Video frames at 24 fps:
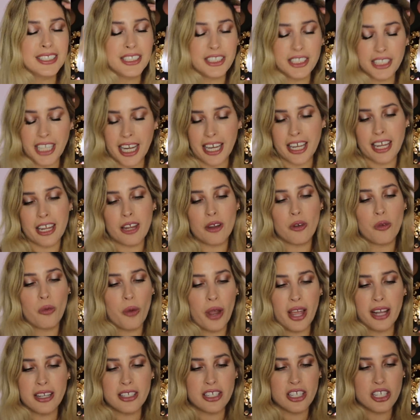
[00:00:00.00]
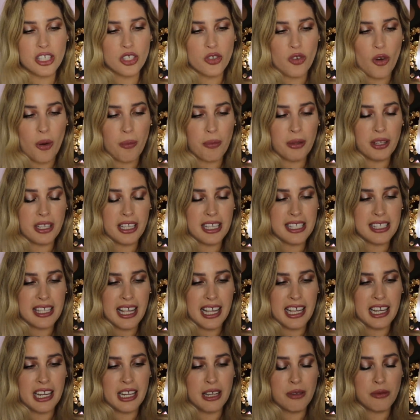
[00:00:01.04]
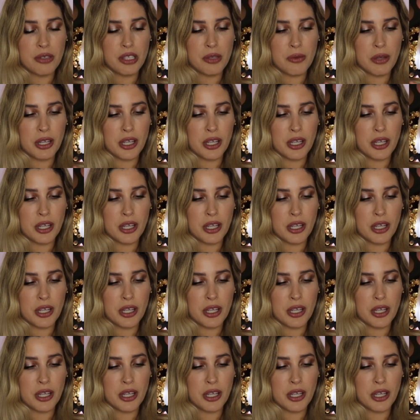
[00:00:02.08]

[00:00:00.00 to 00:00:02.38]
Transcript: checking when she's dropping these items